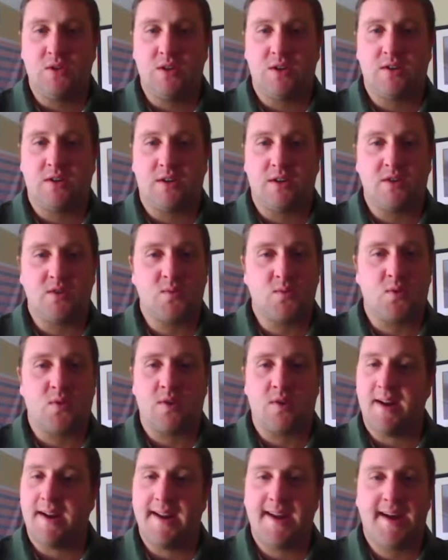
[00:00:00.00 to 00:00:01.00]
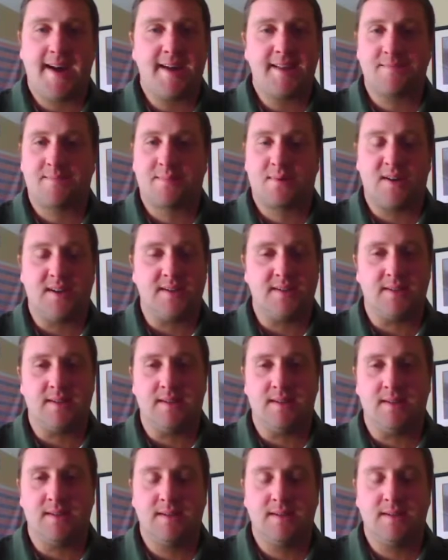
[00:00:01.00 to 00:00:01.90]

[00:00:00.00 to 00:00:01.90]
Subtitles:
declares war, not the President.